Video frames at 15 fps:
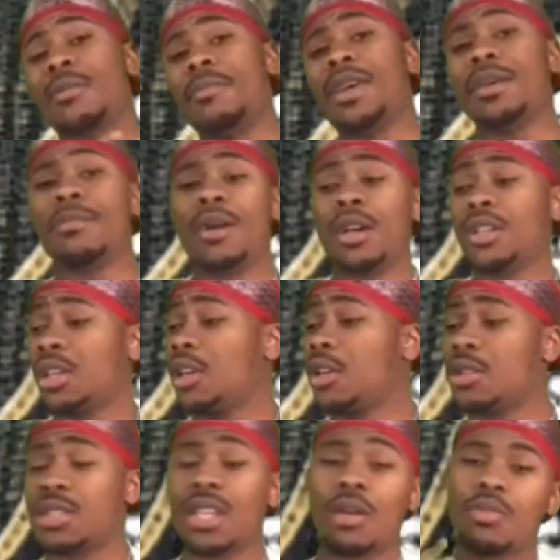to mean mug the
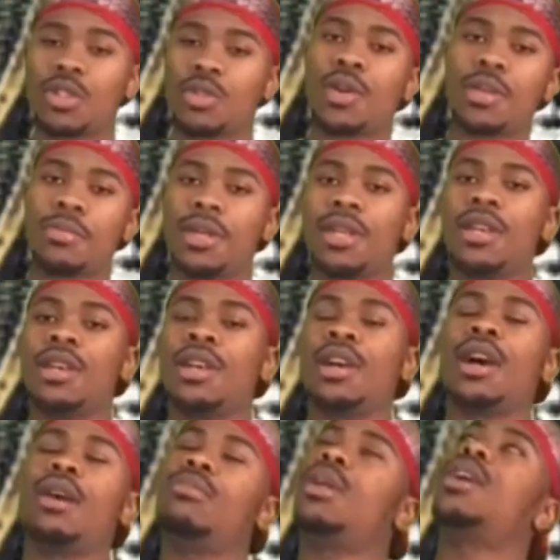girls that was with me.
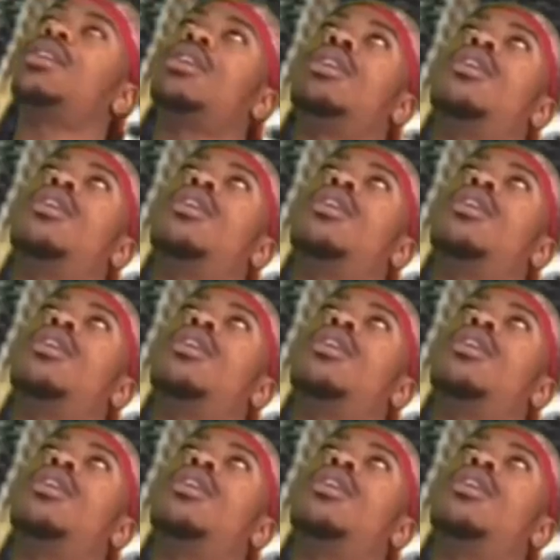I'm like,